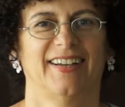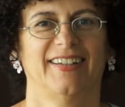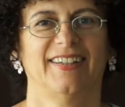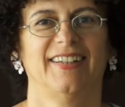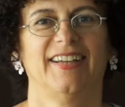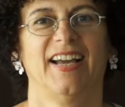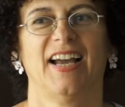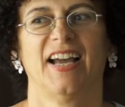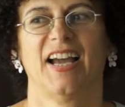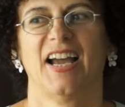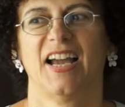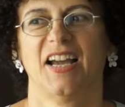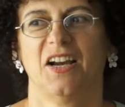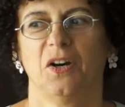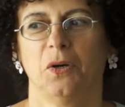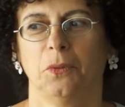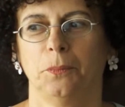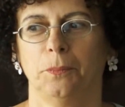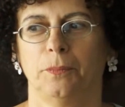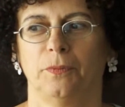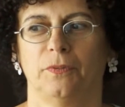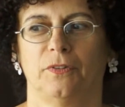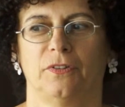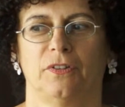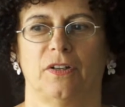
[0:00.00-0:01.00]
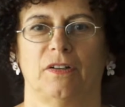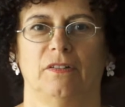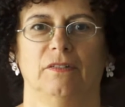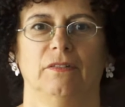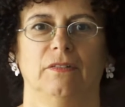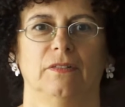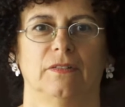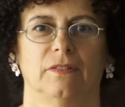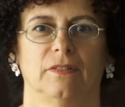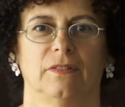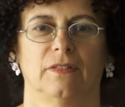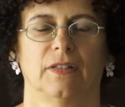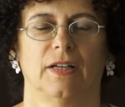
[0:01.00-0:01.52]
Yeah, I hope so.
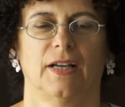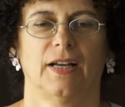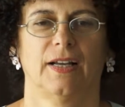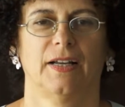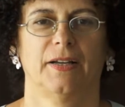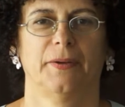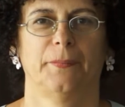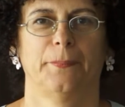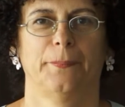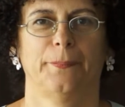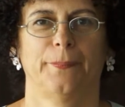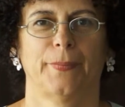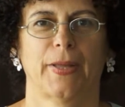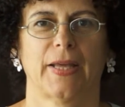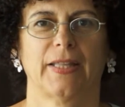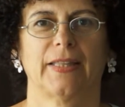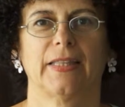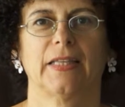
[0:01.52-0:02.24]
I